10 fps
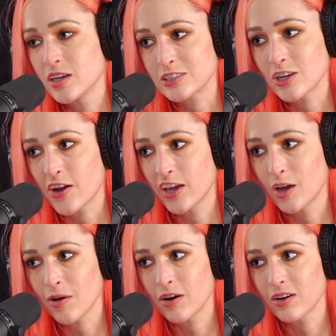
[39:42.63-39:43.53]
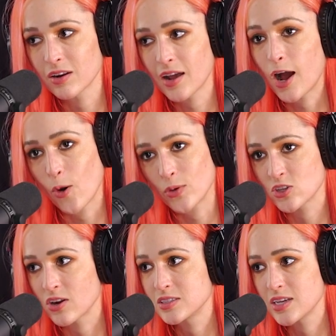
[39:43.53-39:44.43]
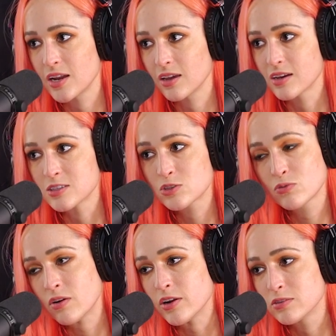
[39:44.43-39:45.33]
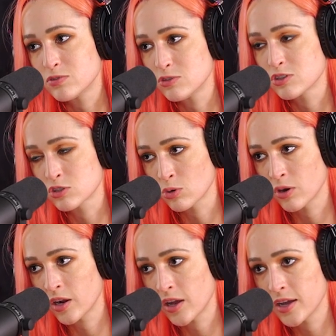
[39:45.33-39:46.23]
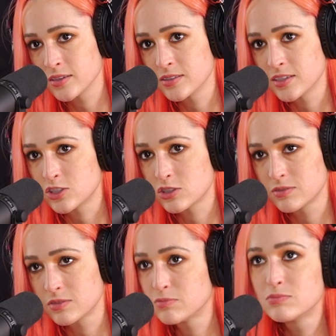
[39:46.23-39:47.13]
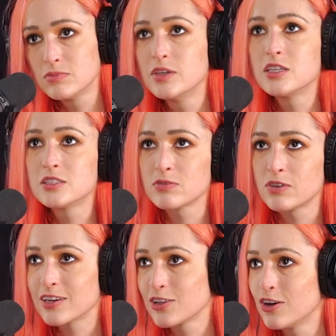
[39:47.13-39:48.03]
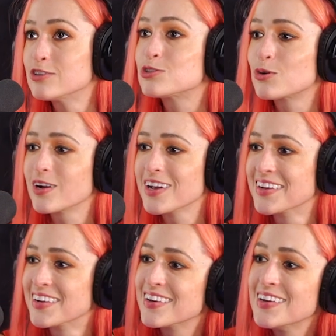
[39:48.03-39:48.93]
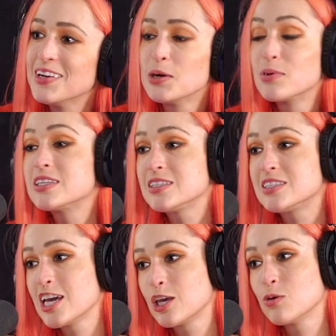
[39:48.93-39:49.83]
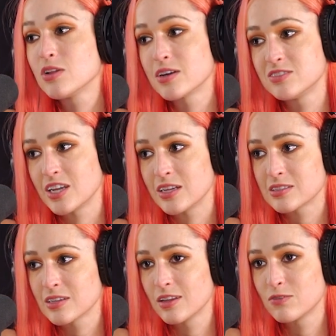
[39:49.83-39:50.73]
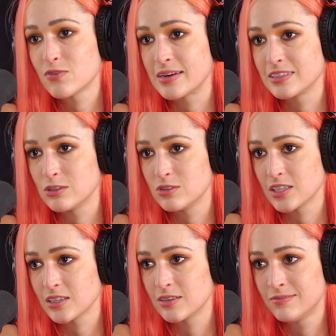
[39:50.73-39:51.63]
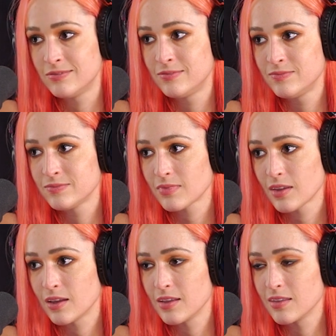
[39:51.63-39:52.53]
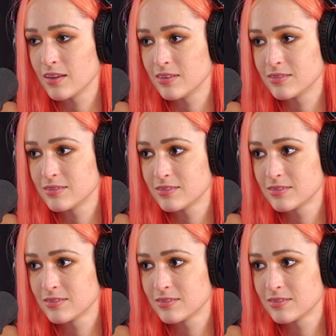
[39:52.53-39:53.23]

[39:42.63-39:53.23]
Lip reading: us talking about how we started dating, because it's a very confusing story, and is a very long story. But it did take you a lot of dates, and then finally you did. And then...